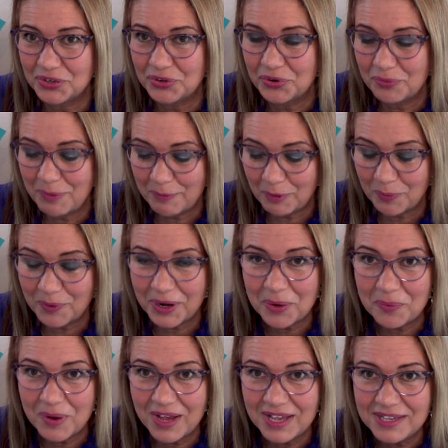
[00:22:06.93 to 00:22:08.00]
Do you remember what it
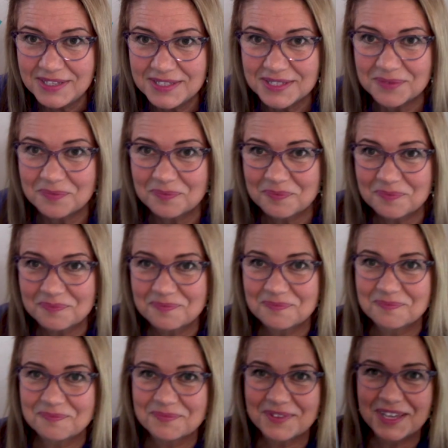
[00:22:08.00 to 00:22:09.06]
was?
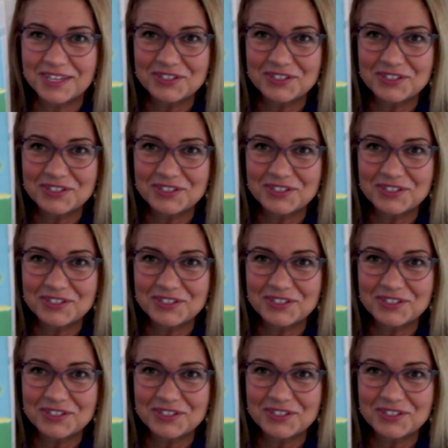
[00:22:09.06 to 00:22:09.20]
A